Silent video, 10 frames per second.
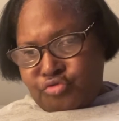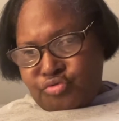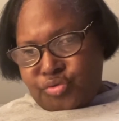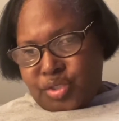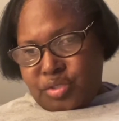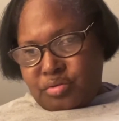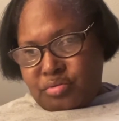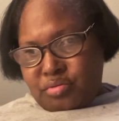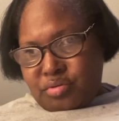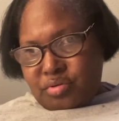juice.
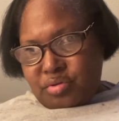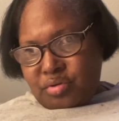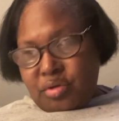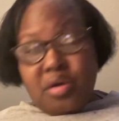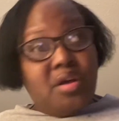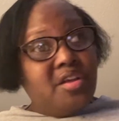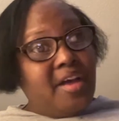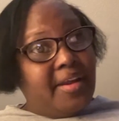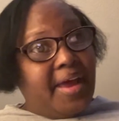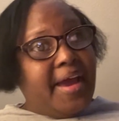
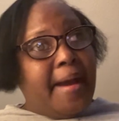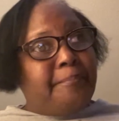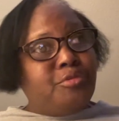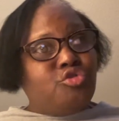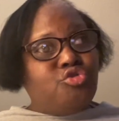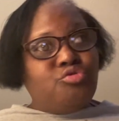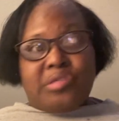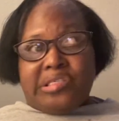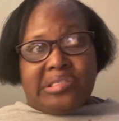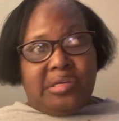I like apple juice.
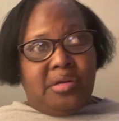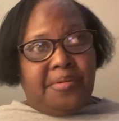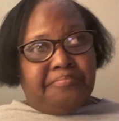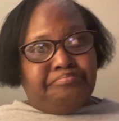It's good.